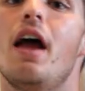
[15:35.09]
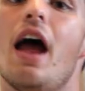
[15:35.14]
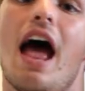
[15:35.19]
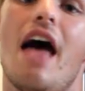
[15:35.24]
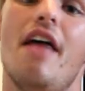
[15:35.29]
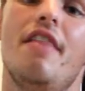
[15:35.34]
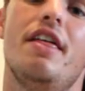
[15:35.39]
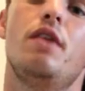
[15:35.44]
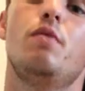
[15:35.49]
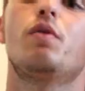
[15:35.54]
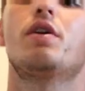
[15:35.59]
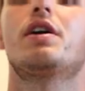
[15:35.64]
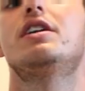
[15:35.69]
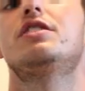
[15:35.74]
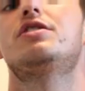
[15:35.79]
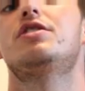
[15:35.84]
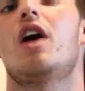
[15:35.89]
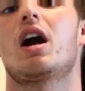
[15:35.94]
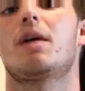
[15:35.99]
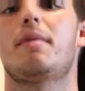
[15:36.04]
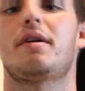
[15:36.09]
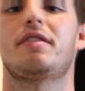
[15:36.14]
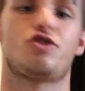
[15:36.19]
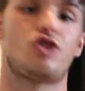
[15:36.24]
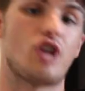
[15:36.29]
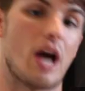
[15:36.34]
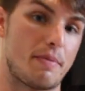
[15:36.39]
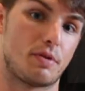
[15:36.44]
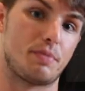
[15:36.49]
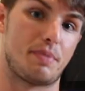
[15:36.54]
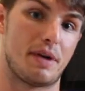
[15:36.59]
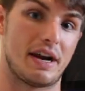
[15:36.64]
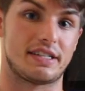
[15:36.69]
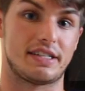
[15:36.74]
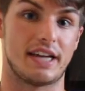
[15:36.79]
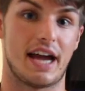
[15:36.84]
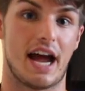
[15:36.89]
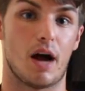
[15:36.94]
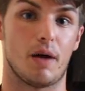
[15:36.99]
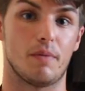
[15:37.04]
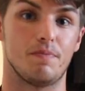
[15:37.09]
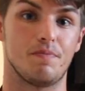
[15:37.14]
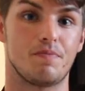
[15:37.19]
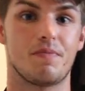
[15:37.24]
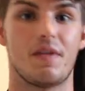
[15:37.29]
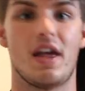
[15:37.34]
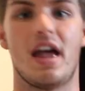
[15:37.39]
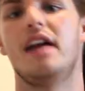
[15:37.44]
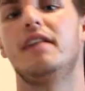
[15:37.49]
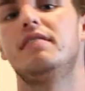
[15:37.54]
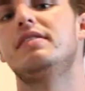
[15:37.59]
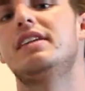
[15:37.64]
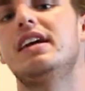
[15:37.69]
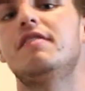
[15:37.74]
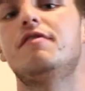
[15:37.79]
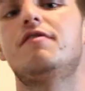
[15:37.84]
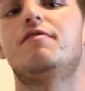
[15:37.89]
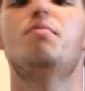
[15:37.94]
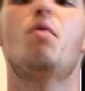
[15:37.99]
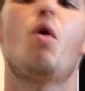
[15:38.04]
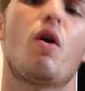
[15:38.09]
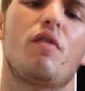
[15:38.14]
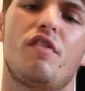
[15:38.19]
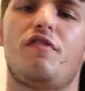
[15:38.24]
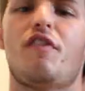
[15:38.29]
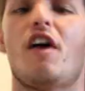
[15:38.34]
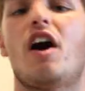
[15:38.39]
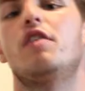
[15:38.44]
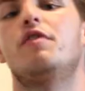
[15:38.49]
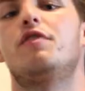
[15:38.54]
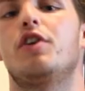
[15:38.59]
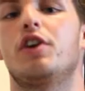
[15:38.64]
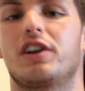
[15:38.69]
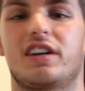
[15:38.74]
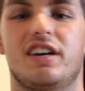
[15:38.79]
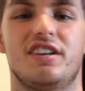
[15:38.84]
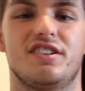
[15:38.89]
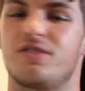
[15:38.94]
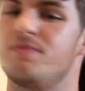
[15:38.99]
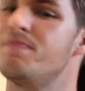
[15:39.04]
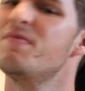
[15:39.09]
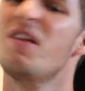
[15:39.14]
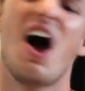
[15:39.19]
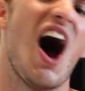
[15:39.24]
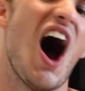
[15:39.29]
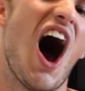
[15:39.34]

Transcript: and then we're going to talk about the chapter breakdown and give more of a final verdict because